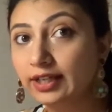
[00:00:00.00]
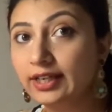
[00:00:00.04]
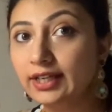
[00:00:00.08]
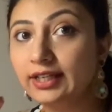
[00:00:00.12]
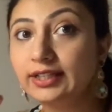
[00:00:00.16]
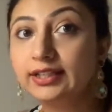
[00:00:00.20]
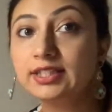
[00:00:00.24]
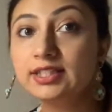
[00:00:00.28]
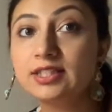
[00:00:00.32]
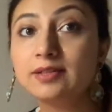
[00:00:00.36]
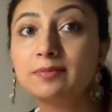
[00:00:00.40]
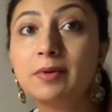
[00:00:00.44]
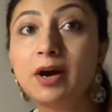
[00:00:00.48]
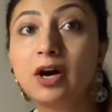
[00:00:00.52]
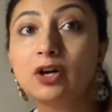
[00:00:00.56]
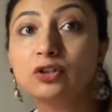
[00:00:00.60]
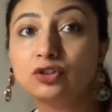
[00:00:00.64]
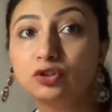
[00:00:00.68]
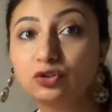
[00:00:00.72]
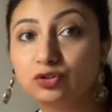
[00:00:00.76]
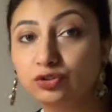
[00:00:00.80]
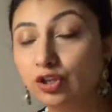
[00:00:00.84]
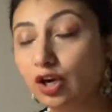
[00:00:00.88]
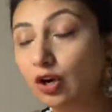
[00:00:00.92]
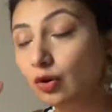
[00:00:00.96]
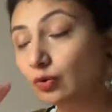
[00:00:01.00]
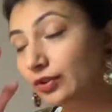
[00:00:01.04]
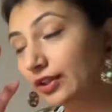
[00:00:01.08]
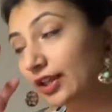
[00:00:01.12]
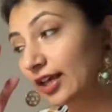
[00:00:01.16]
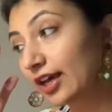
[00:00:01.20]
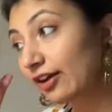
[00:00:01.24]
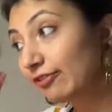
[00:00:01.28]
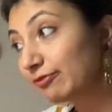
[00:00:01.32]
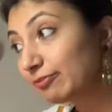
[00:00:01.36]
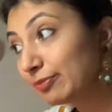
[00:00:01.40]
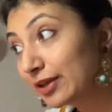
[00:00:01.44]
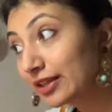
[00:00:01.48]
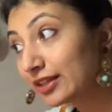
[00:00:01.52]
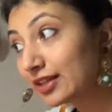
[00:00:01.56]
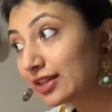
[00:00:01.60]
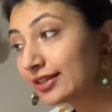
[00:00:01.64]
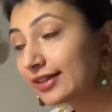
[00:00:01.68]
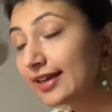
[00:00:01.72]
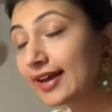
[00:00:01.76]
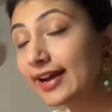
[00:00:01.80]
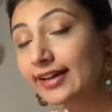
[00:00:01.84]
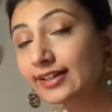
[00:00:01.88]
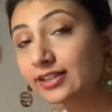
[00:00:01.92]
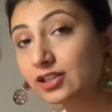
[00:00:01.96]
It is about to ground. They have been in
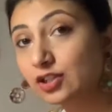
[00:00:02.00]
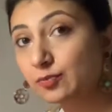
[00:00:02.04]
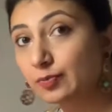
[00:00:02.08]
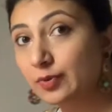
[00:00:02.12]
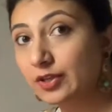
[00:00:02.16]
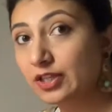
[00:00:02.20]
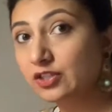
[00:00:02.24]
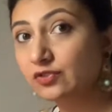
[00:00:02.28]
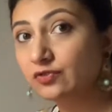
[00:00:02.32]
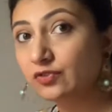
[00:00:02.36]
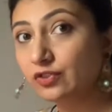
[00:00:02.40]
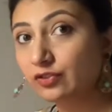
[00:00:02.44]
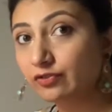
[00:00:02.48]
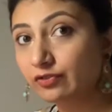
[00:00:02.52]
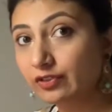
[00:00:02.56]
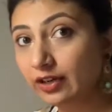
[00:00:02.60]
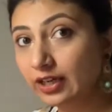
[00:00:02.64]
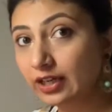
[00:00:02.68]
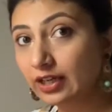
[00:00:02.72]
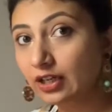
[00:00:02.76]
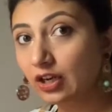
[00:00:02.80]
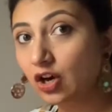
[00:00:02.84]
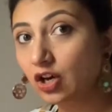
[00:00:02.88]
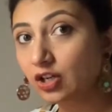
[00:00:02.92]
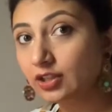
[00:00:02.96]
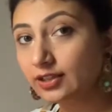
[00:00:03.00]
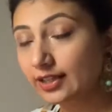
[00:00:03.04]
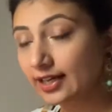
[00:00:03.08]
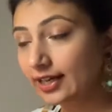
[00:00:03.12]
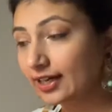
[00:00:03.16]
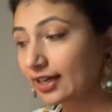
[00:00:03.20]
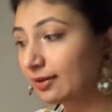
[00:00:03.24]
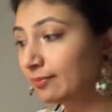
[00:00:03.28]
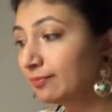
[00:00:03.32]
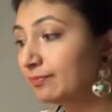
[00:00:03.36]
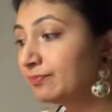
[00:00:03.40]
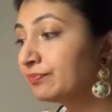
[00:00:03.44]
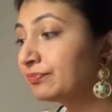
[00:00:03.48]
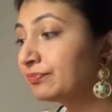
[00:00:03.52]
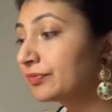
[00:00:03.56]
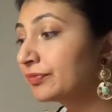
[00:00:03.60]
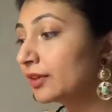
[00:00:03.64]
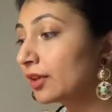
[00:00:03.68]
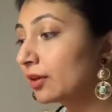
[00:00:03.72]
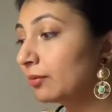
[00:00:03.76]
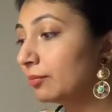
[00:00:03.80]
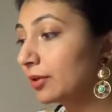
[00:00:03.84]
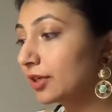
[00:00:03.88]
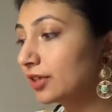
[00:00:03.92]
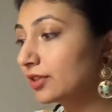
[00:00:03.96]
the headspace for a very long time,
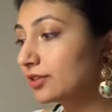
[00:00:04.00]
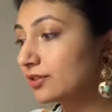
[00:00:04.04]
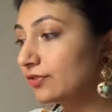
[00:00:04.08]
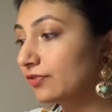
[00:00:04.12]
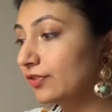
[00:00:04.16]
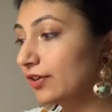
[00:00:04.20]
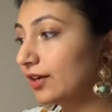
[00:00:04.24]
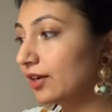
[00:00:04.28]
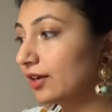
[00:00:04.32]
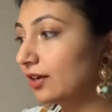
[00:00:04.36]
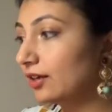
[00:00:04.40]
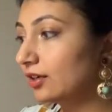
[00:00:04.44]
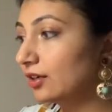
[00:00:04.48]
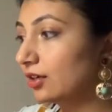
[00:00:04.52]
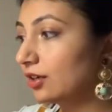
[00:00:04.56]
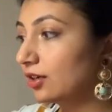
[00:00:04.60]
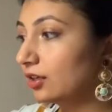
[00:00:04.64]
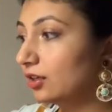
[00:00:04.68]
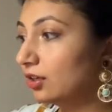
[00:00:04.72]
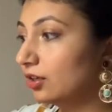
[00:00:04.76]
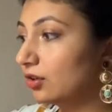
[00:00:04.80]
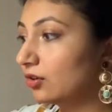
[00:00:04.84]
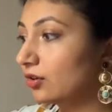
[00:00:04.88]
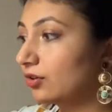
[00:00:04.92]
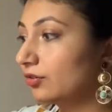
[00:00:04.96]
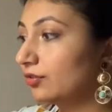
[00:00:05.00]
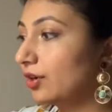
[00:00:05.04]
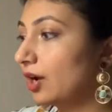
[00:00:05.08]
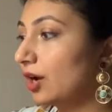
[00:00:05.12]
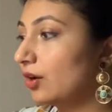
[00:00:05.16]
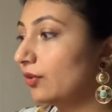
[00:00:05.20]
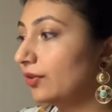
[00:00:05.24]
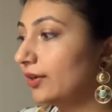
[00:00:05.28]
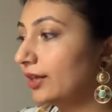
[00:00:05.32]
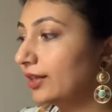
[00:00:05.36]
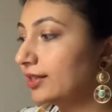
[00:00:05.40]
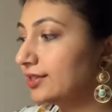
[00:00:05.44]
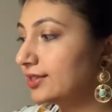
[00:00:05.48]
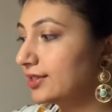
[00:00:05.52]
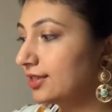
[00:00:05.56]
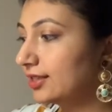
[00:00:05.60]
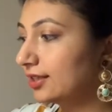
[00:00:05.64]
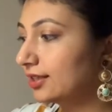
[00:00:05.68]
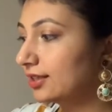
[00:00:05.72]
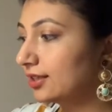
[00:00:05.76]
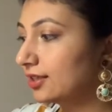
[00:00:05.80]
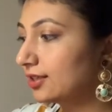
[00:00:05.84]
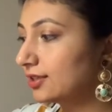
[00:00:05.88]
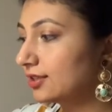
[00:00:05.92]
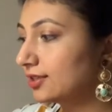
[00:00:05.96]
because if I look around, I see
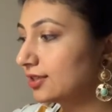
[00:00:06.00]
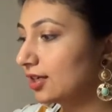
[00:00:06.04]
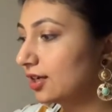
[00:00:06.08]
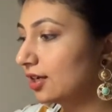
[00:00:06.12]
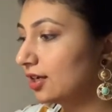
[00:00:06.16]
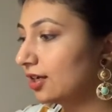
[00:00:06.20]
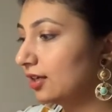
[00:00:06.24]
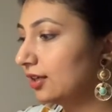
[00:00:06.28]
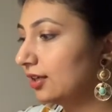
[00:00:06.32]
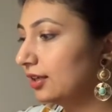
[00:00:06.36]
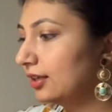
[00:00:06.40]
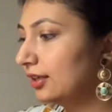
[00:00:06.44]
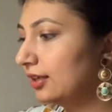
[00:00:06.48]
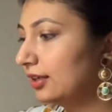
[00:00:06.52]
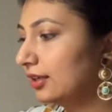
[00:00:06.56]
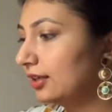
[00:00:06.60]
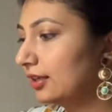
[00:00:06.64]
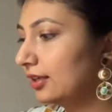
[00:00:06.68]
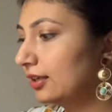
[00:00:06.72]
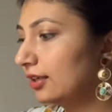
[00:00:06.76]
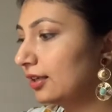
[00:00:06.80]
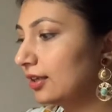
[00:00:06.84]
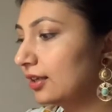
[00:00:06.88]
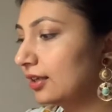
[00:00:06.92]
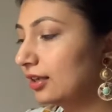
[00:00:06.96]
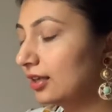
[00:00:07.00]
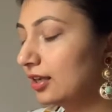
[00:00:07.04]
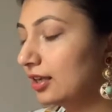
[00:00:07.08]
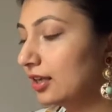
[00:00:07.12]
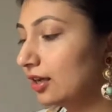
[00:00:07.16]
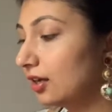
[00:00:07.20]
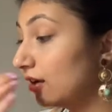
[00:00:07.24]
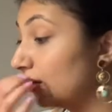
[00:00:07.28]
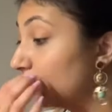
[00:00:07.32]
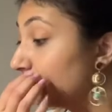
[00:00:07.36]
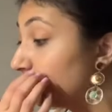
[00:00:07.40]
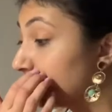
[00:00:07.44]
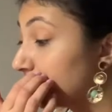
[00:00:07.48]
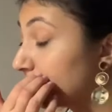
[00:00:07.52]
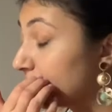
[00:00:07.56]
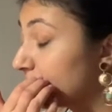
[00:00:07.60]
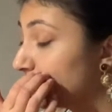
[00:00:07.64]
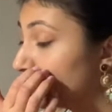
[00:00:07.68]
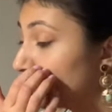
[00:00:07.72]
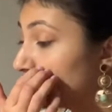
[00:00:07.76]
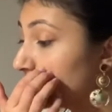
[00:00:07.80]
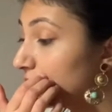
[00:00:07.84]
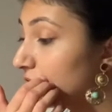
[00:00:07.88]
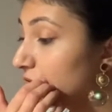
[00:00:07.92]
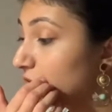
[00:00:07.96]
this
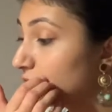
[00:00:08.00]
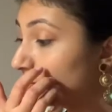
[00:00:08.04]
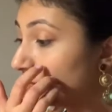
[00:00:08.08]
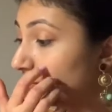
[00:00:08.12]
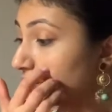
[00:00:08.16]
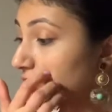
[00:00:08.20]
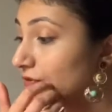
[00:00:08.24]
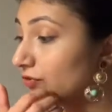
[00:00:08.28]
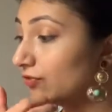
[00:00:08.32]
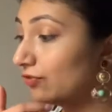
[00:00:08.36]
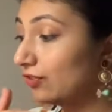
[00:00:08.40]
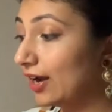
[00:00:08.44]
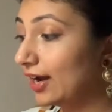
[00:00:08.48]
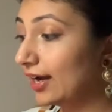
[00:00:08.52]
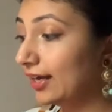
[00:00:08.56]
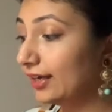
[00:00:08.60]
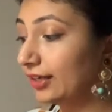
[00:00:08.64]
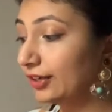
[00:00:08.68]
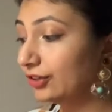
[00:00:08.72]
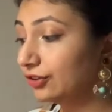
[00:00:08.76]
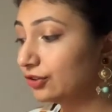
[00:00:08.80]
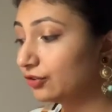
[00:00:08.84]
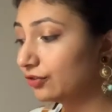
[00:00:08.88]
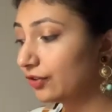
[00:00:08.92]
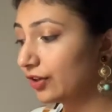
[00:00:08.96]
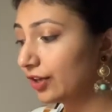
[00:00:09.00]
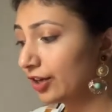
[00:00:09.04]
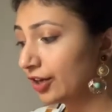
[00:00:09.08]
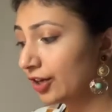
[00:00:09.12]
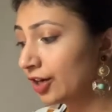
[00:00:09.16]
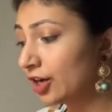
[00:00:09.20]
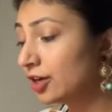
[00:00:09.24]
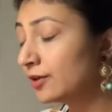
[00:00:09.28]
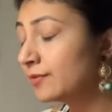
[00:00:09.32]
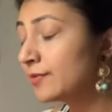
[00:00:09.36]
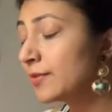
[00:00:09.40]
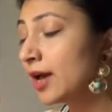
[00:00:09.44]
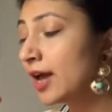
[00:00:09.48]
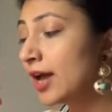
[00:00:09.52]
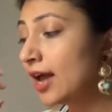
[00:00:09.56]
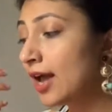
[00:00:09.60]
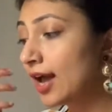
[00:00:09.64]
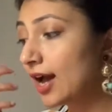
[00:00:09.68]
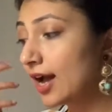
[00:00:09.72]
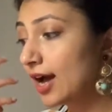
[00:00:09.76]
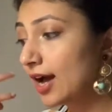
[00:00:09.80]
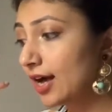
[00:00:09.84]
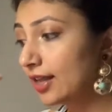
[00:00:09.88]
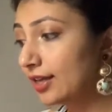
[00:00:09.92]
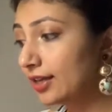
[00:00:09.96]
little hues of violet over here,
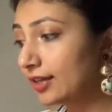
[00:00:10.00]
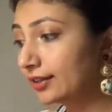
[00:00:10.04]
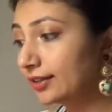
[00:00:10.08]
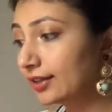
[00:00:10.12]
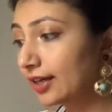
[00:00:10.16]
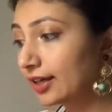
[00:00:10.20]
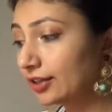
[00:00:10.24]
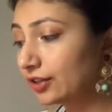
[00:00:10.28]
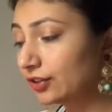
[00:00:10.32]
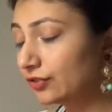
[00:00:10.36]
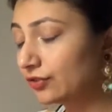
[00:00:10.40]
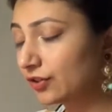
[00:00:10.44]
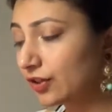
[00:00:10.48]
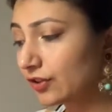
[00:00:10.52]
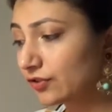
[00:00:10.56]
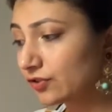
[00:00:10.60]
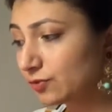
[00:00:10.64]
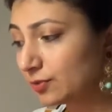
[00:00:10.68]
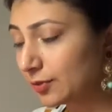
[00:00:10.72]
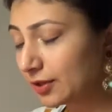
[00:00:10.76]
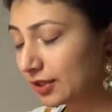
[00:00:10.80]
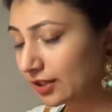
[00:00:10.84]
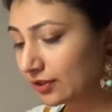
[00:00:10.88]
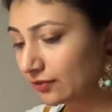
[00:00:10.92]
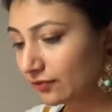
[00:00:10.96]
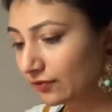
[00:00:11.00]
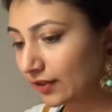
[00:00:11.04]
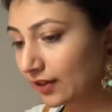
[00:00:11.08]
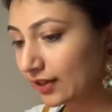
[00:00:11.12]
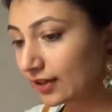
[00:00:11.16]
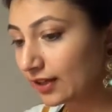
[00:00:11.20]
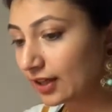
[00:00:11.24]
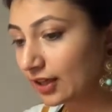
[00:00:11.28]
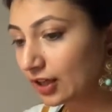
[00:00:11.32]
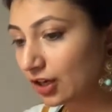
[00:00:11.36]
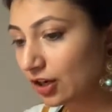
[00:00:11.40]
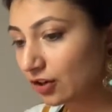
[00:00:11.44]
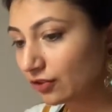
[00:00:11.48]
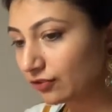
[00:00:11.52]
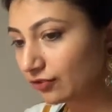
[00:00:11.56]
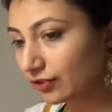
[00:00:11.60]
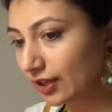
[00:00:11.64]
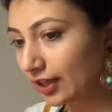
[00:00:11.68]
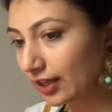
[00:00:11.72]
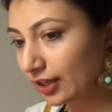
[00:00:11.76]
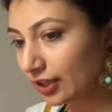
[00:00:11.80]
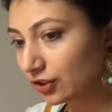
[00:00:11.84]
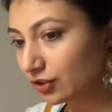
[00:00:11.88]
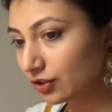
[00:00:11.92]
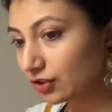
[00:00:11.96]
and it kind of gives me the feeling of
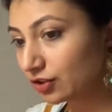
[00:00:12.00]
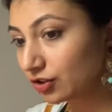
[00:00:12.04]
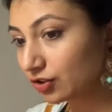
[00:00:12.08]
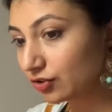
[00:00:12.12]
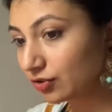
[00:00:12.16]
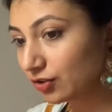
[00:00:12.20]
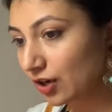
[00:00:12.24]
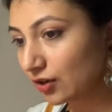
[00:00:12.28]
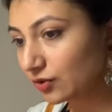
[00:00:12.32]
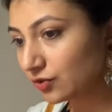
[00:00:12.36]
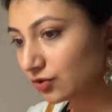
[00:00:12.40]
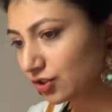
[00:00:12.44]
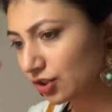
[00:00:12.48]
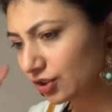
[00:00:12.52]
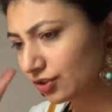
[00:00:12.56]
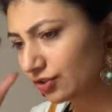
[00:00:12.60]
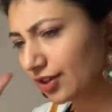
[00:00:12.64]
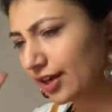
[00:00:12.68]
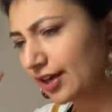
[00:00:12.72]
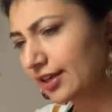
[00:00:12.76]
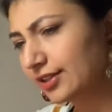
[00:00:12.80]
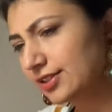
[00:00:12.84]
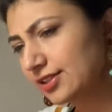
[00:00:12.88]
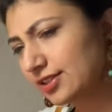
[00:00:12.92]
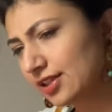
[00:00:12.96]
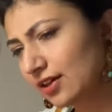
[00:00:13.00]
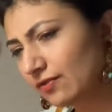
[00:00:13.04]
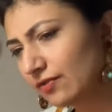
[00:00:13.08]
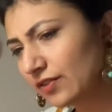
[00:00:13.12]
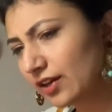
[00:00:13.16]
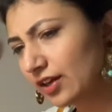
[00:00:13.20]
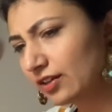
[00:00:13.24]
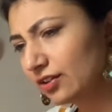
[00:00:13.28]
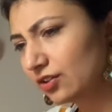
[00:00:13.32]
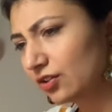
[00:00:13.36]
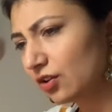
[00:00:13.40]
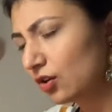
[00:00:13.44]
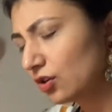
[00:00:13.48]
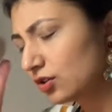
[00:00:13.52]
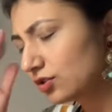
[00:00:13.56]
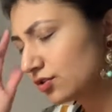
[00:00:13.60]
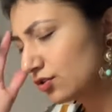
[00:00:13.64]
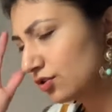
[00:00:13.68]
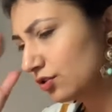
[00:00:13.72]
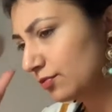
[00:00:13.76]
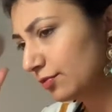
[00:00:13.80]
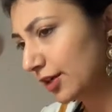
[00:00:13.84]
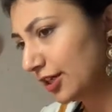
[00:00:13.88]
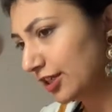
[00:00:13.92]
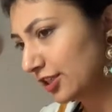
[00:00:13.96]
like the crown chakra, and somewhere it also
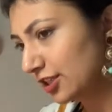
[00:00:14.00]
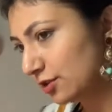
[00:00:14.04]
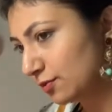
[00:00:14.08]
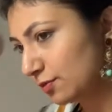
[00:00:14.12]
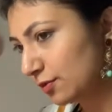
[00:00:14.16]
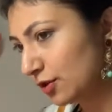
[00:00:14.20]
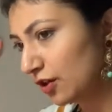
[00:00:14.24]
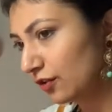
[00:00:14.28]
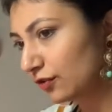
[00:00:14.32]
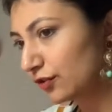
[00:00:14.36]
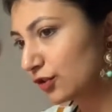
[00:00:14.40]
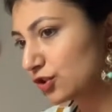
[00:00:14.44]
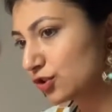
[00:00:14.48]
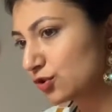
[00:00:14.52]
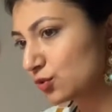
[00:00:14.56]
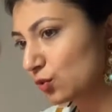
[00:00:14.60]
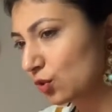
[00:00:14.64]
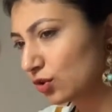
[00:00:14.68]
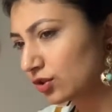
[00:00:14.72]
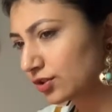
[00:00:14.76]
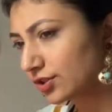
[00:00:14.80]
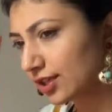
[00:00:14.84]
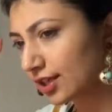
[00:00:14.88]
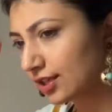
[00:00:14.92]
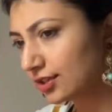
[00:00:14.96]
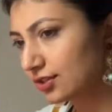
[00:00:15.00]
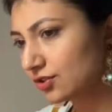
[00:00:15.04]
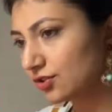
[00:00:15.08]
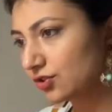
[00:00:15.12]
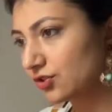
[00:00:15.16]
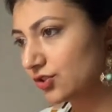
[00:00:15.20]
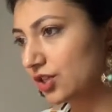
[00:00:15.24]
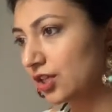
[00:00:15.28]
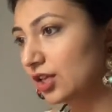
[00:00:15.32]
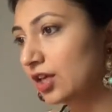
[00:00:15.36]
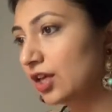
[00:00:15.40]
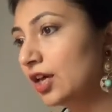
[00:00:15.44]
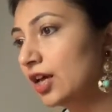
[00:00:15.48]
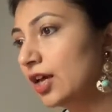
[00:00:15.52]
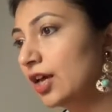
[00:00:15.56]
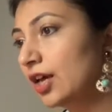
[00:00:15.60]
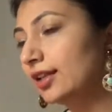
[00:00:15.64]
reminds me of the swords energy,